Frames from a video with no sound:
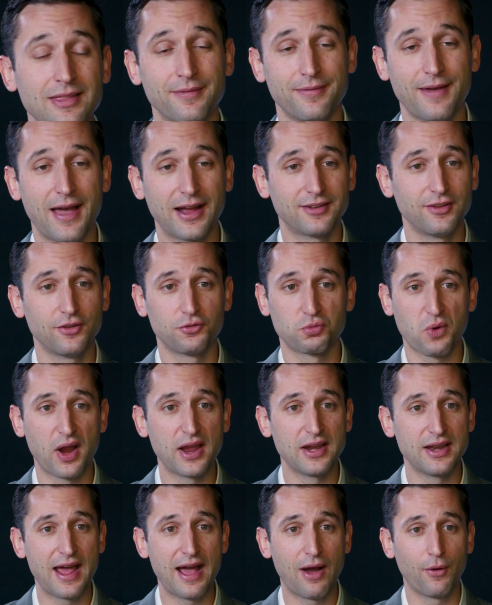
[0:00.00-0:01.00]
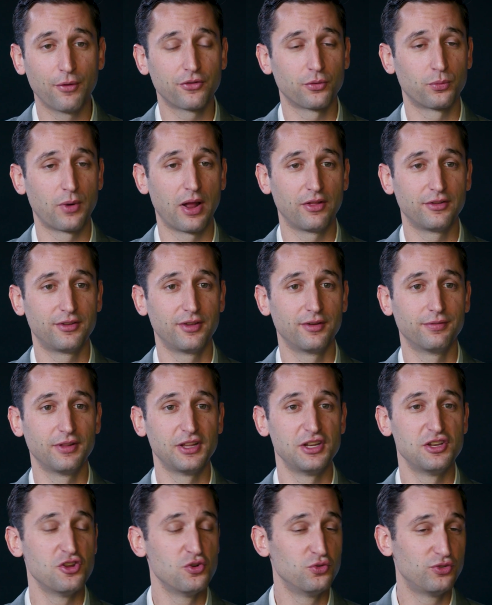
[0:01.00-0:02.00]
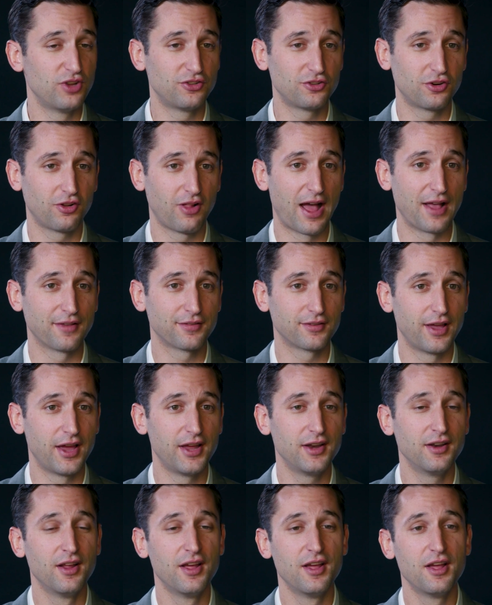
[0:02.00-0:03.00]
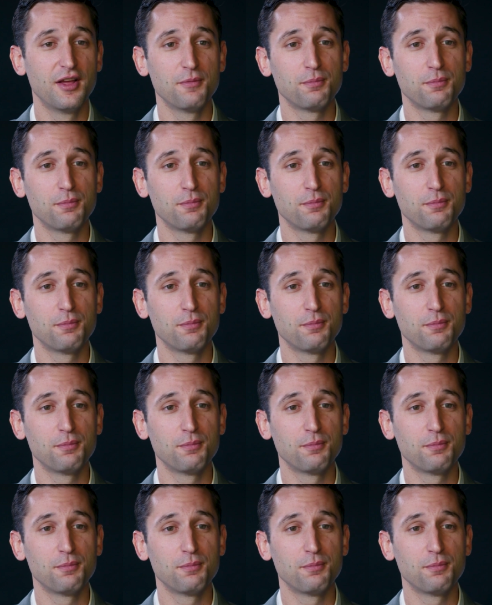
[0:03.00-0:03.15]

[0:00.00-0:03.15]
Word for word: The fact is right now it's a relatively new digital asset.